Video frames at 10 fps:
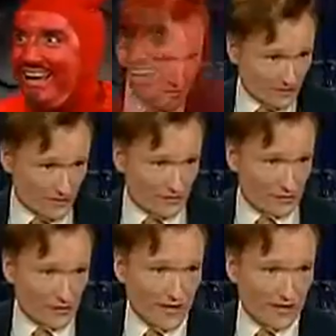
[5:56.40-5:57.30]
that's,
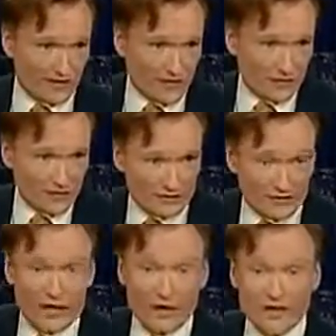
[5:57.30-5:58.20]
that's okay, devil.
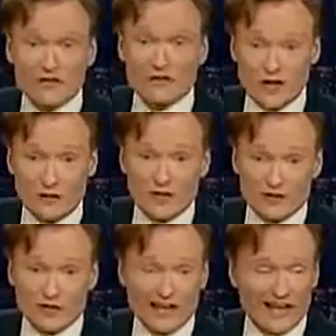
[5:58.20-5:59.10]
No, I do not want
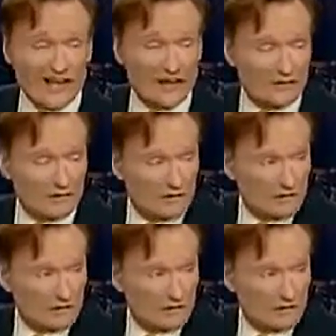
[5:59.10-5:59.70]
to go to hell.